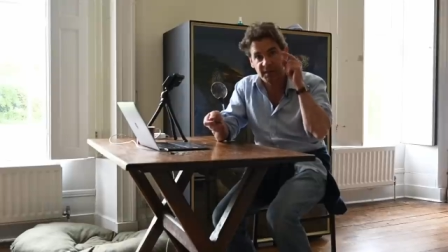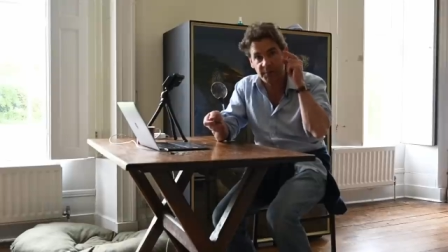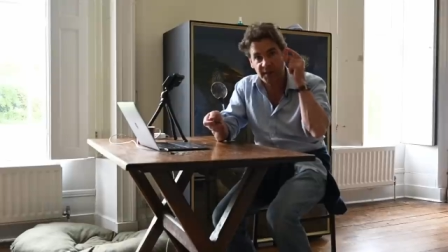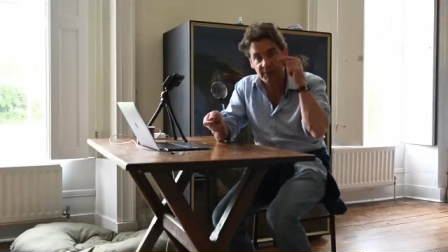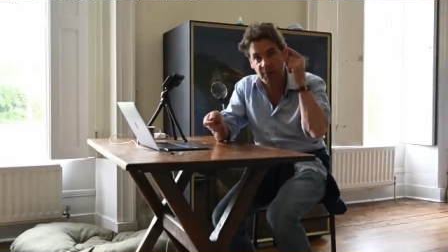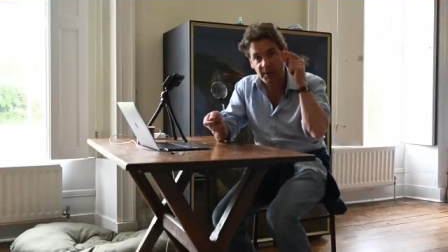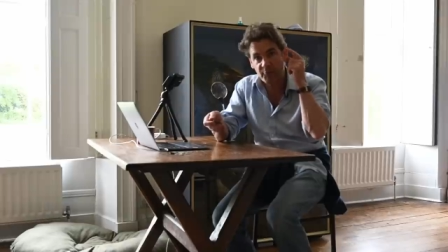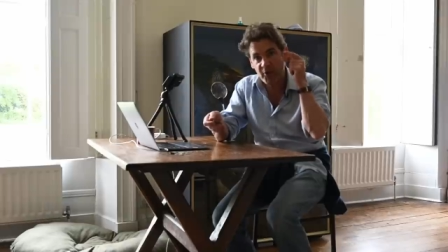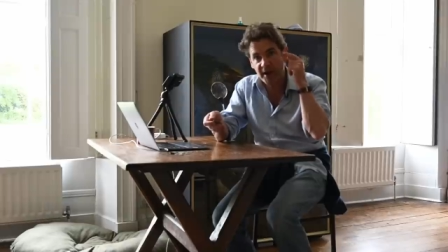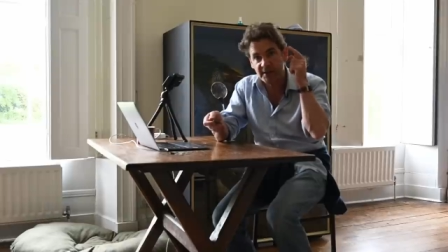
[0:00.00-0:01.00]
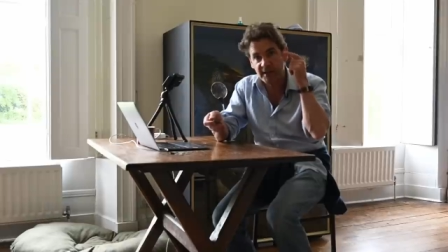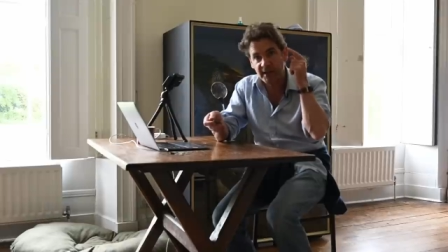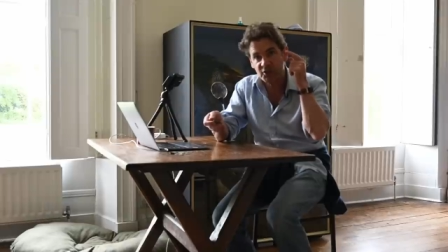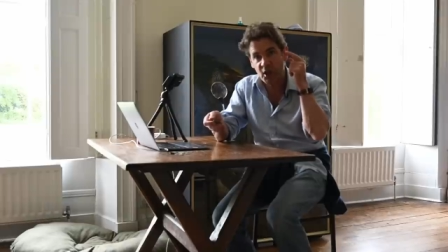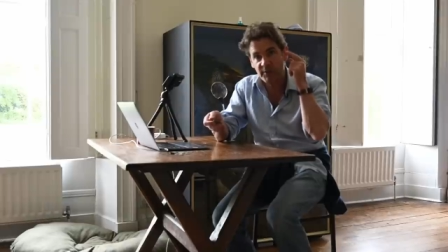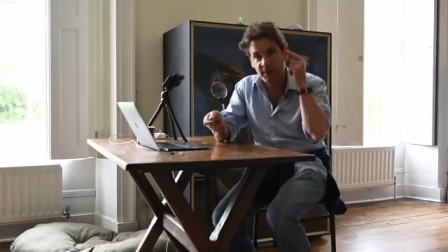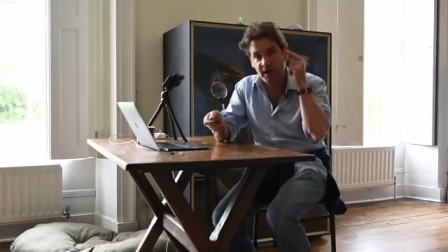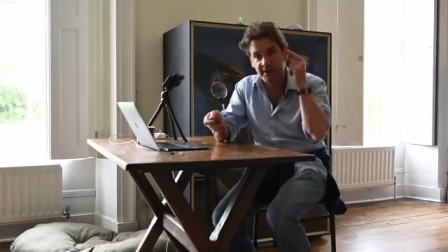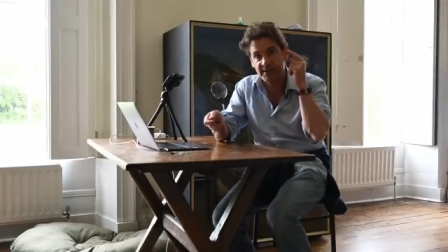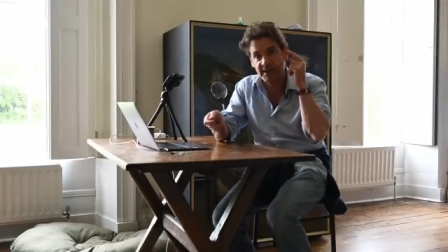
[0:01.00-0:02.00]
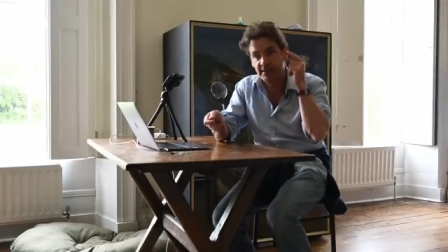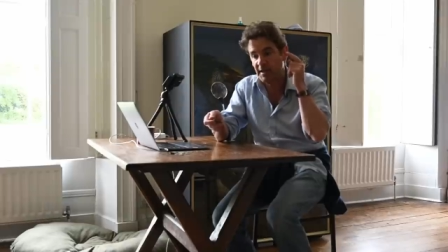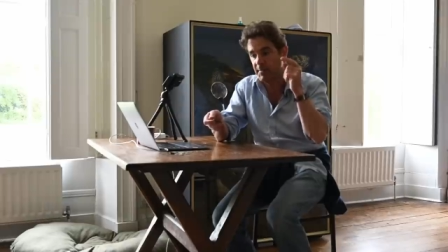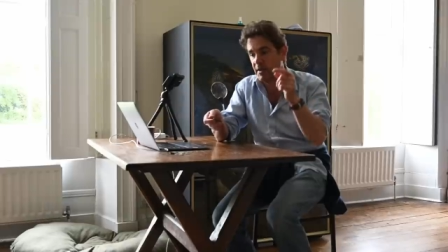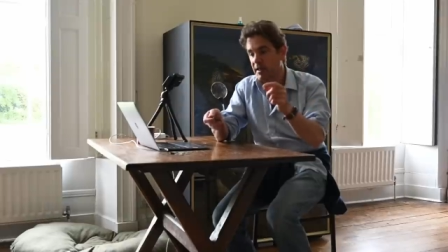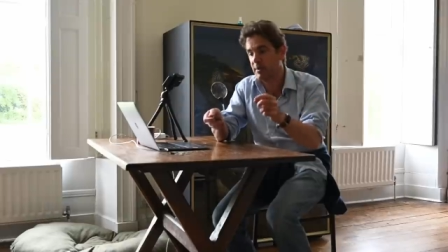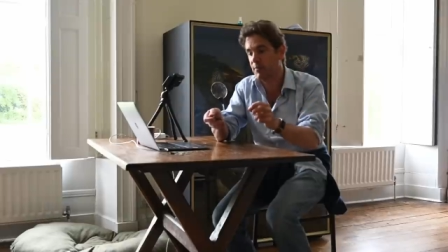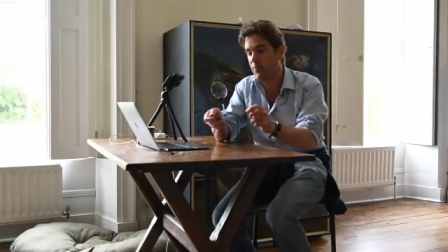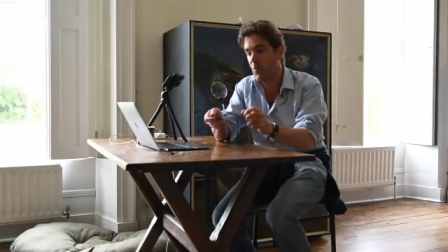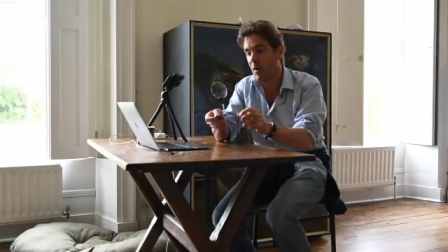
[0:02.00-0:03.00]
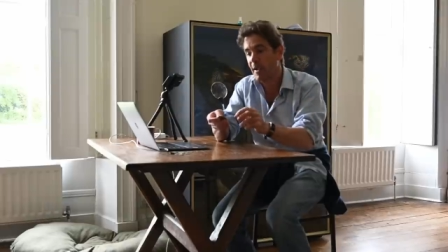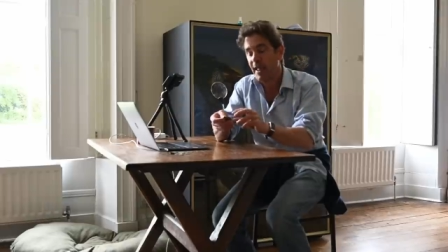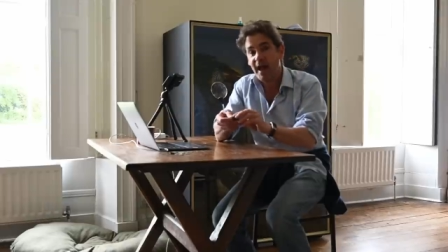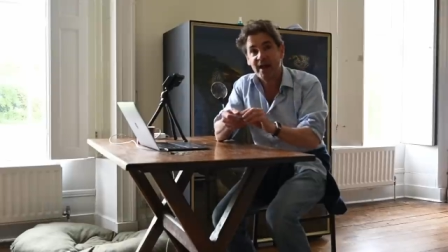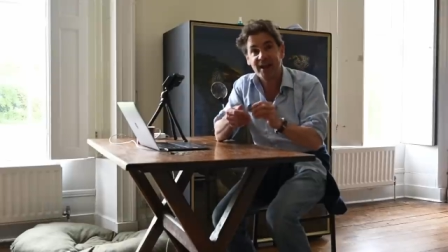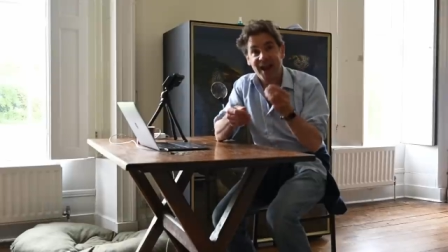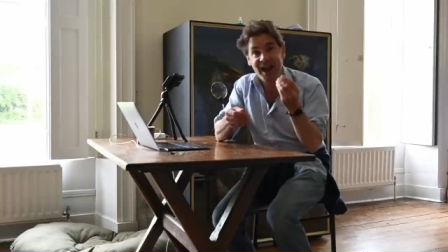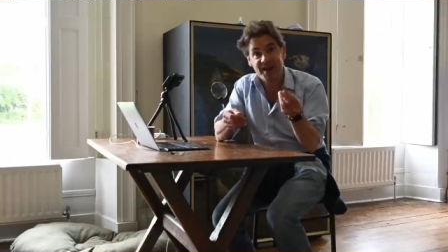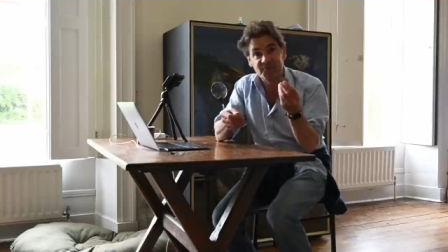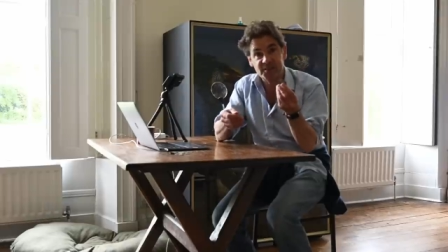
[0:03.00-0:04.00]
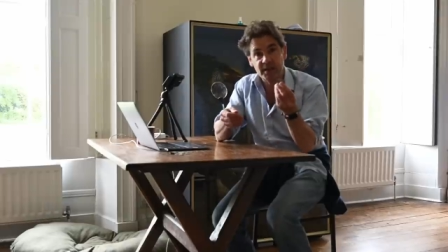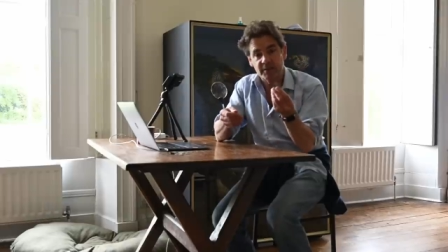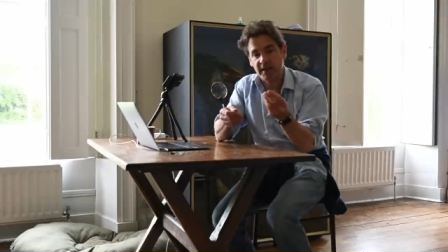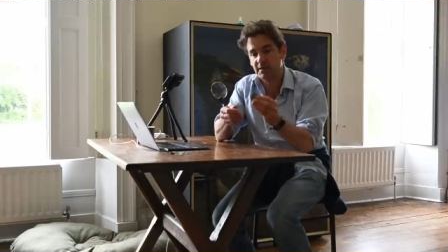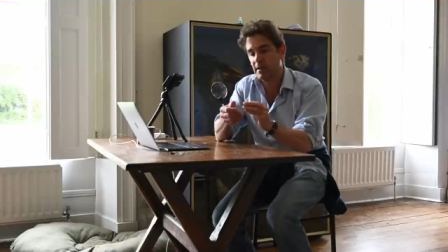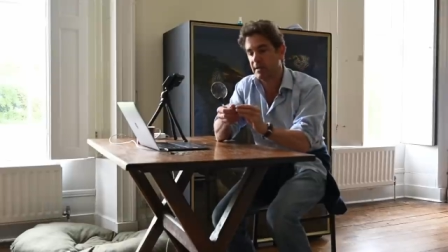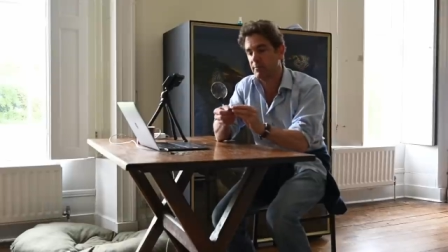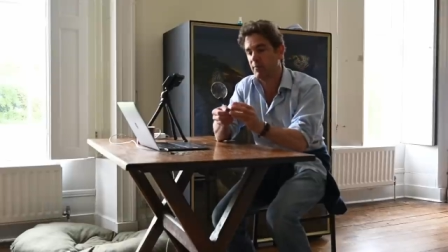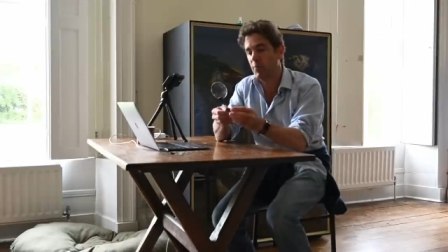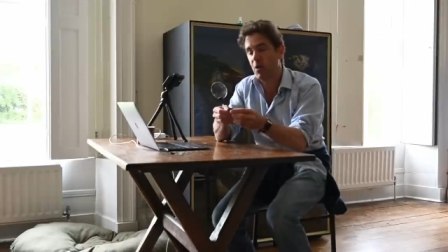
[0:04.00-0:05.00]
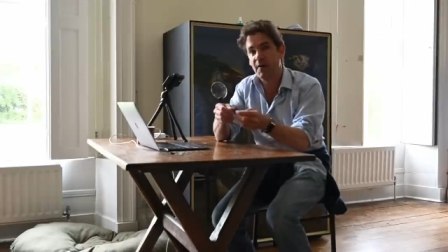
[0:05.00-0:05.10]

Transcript: Something in my brain ticked over that I'd seen something like it before. And I have seen things like it before.